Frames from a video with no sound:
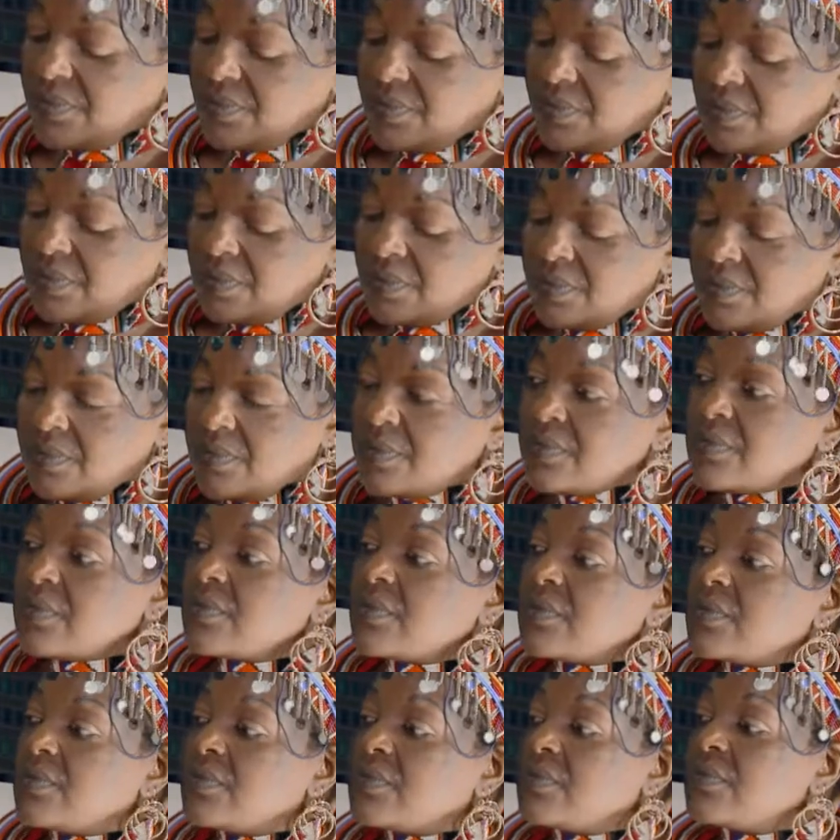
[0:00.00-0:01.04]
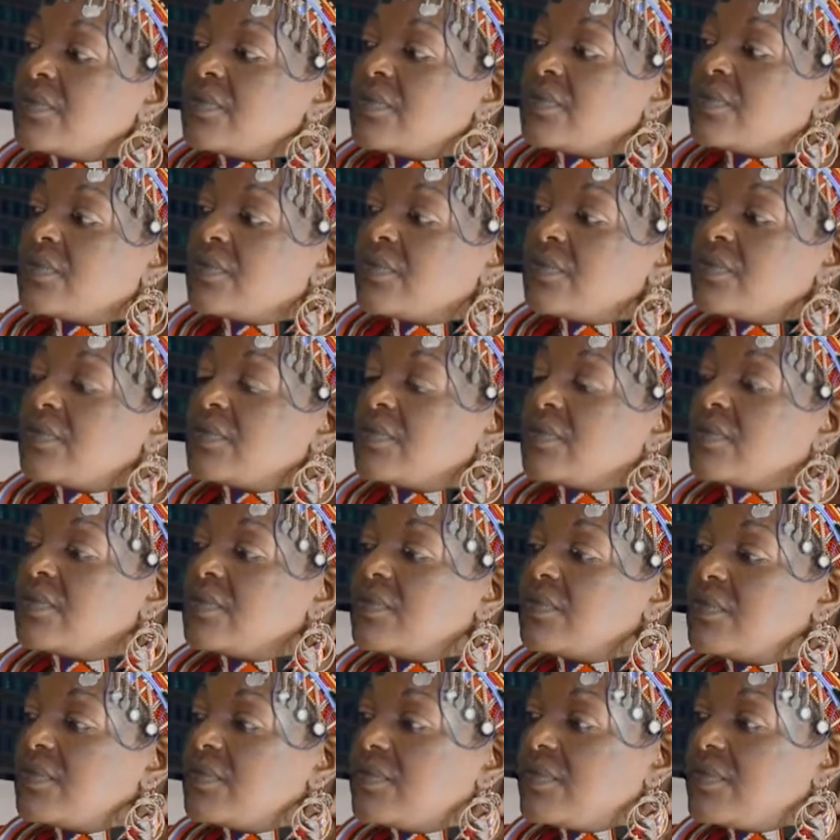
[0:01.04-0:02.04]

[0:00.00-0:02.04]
cause, a physical cause.